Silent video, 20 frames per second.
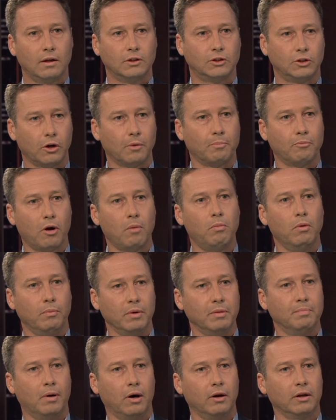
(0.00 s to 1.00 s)
It's not a problem
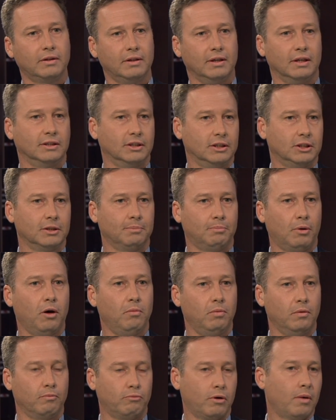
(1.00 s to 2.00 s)
with politics, it's a
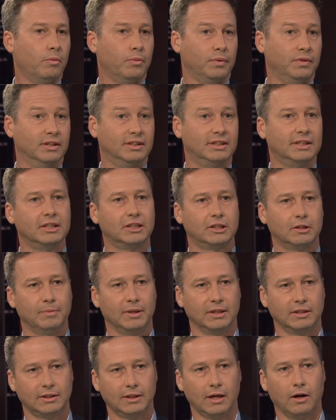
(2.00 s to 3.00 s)
problem with the system
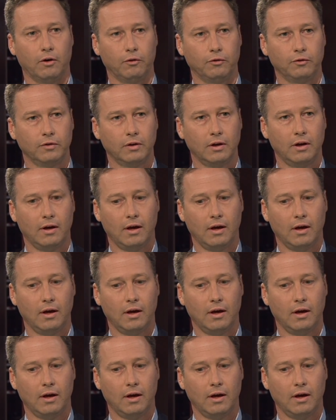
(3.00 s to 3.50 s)
itself.